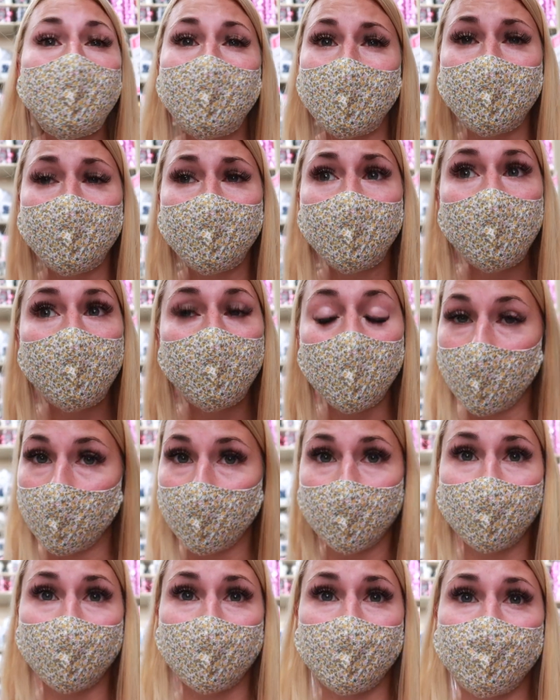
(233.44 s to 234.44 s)
They even have all
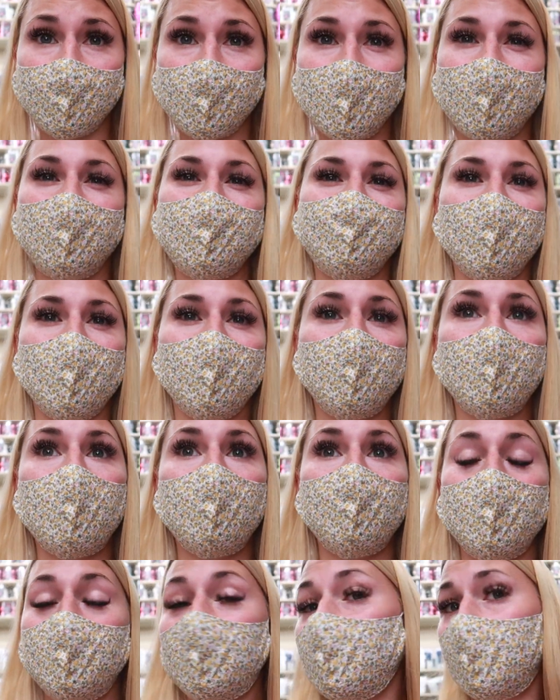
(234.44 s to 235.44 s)
the Christmas aisles broken
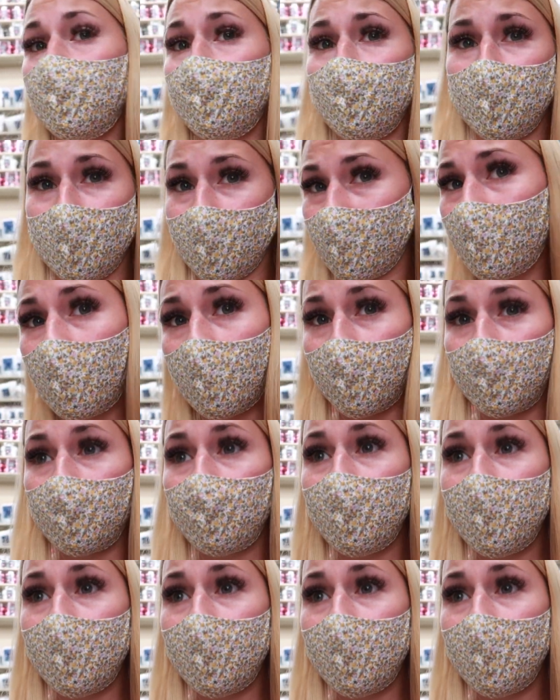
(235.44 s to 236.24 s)
up into different like color